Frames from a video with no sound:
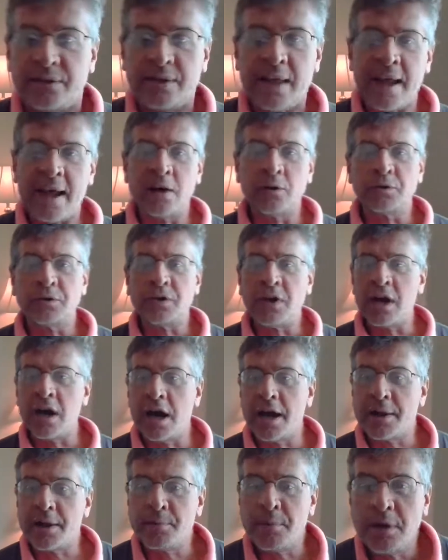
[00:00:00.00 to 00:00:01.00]

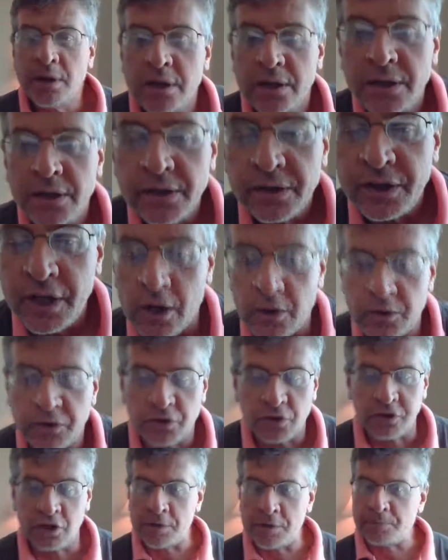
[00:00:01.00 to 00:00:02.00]
Downtime,
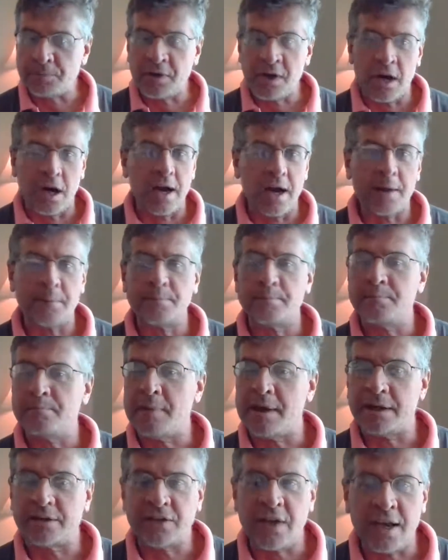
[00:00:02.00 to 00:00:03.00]
sleep time,
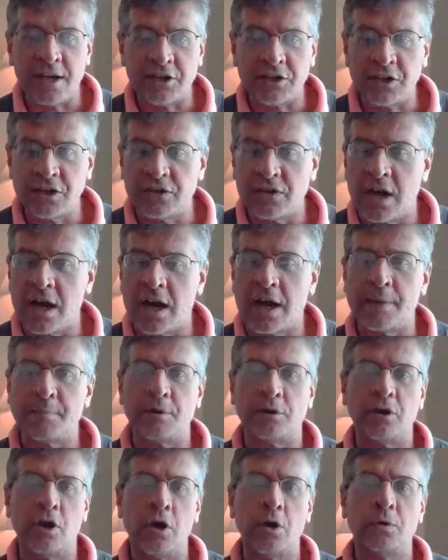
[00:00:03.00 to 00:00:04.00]
meditation time,
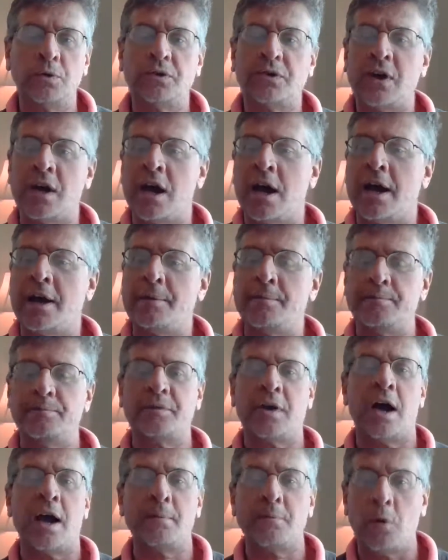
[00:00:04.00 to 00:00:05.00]
alone time,
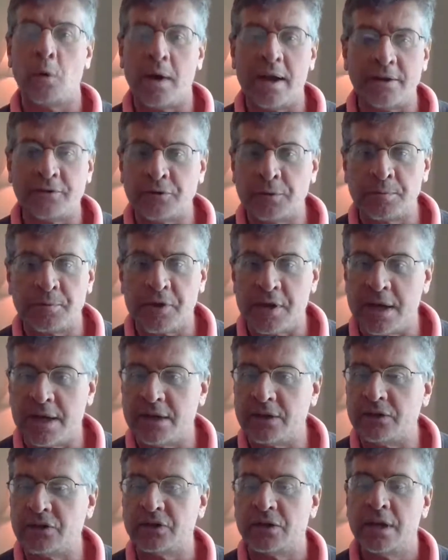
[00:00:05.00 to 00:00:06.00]
time away from
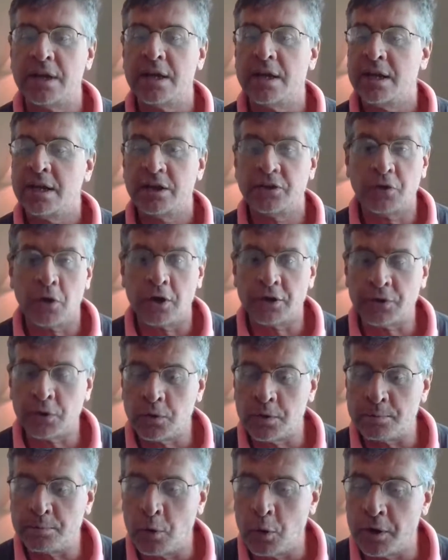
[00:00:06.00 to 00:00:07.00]
things is also
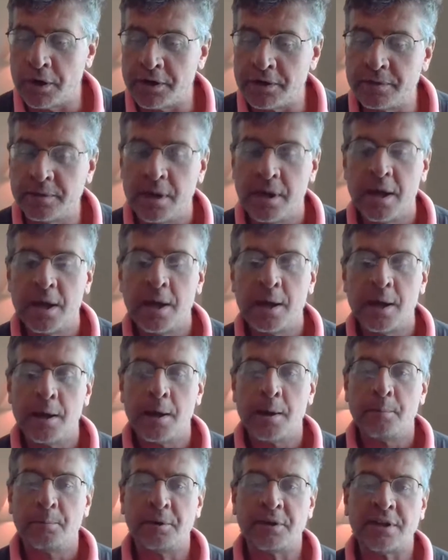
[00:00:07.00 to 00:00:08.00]
important,
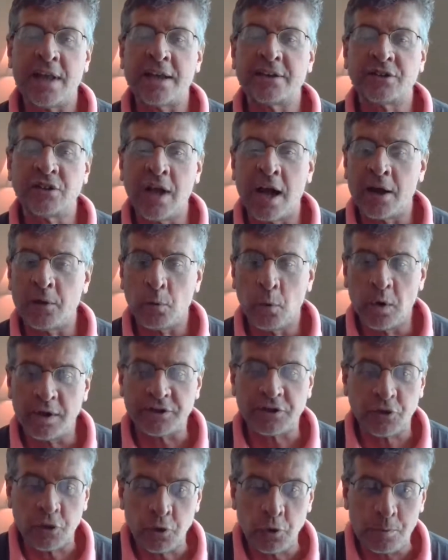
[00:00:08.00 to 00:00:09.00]
but that's not
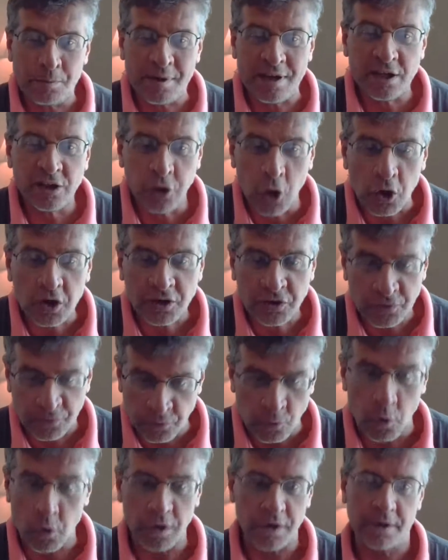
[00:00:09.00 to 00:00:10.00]
what's to be looked
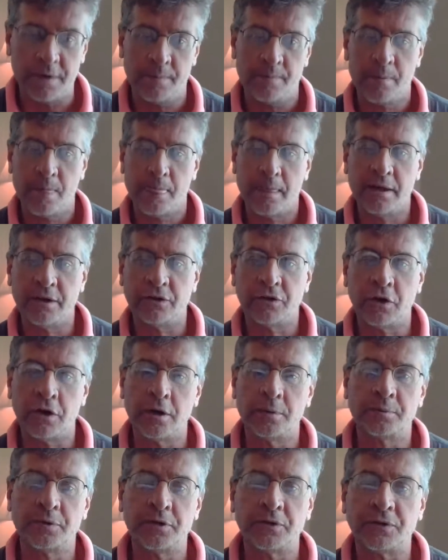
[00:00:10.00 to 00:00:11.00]
for in
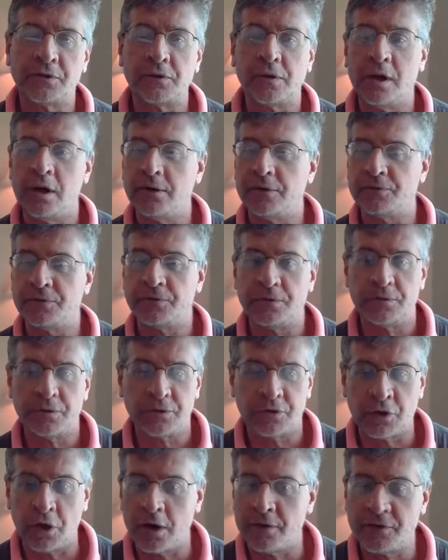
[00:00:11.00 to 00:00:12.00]
terms of
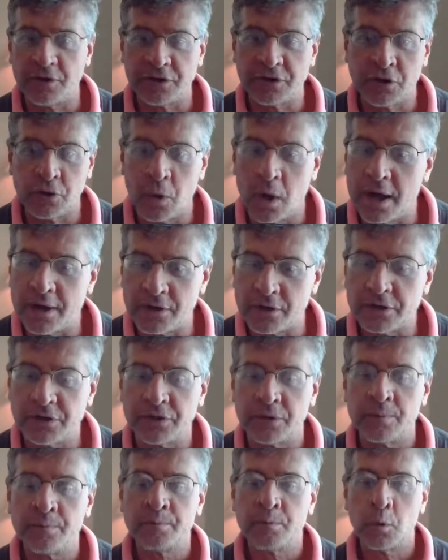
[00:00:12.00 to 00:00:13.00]
service to
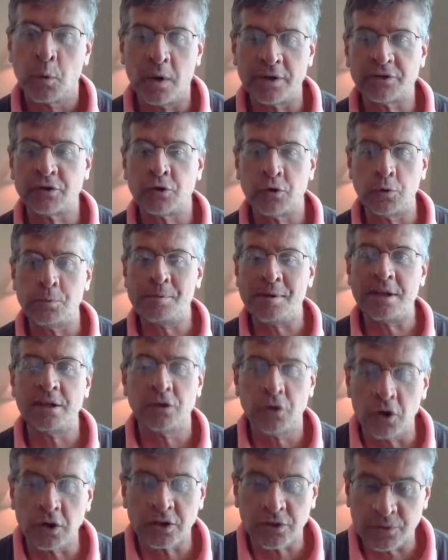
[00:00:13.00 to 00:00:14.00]
others. What's to be
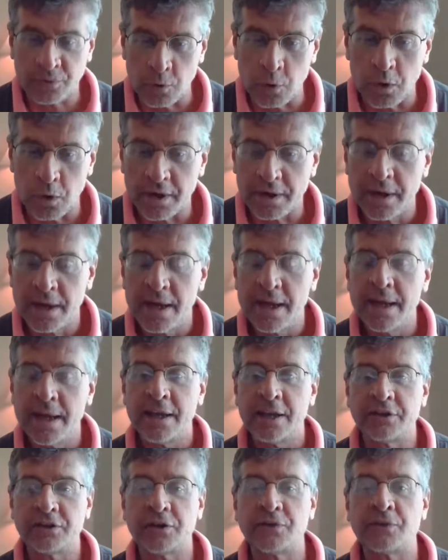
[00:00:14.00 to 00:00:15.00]
looked for
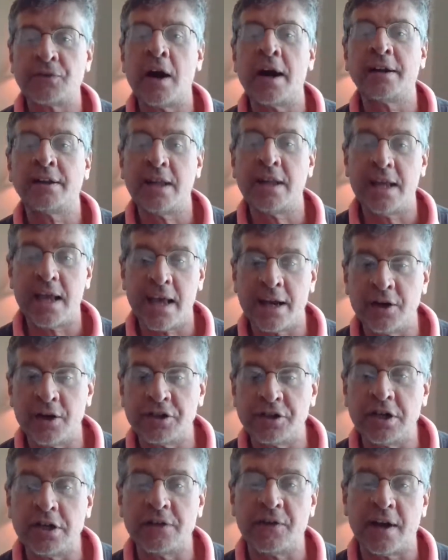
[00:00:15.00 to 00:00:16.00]
is to find the
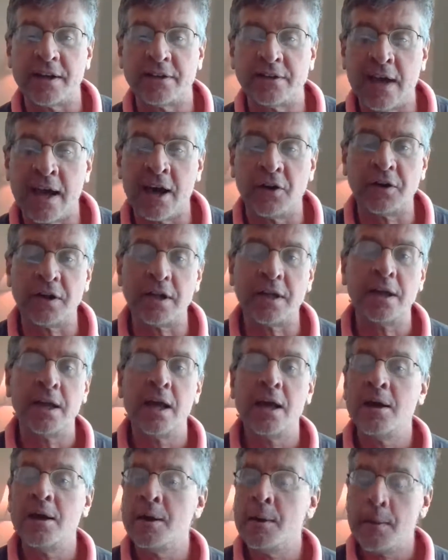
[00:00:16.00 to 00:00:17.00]
energy, the vitality,
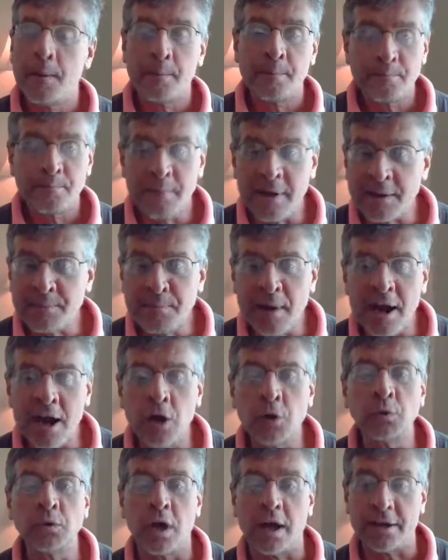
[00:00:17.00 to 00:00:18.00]
make my
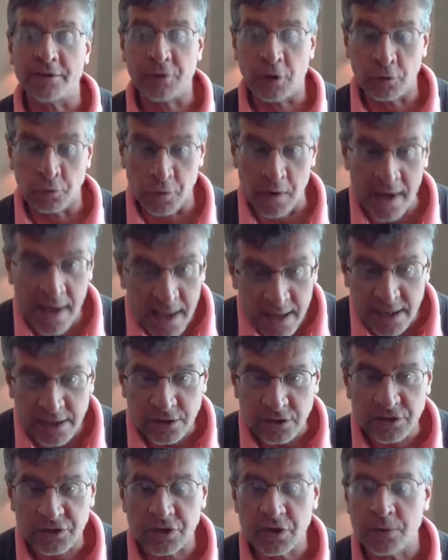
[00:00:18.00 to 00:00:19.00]
own life
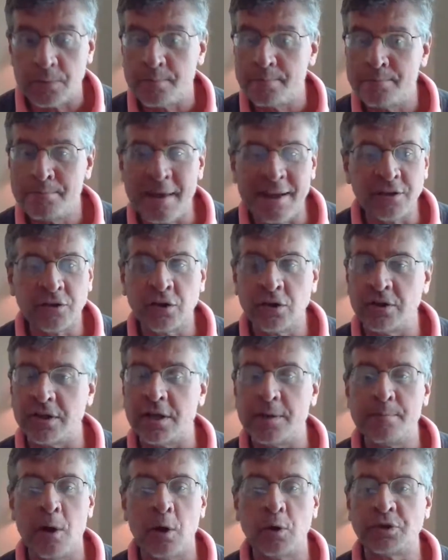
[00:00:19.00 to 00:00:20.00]
arranged
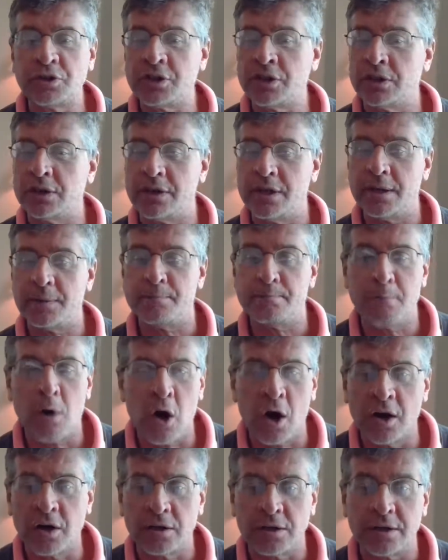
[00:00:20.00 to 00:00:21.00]
mentally, emotionally,
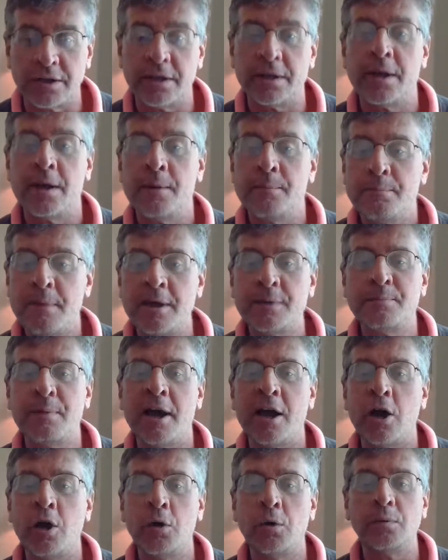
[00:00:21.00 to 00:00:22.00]
morally, make
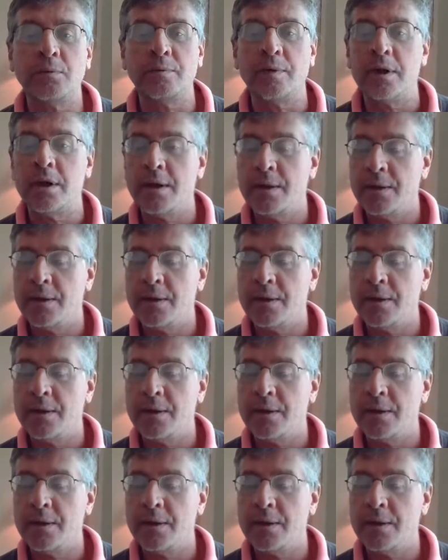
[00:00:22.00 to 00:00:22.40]
my own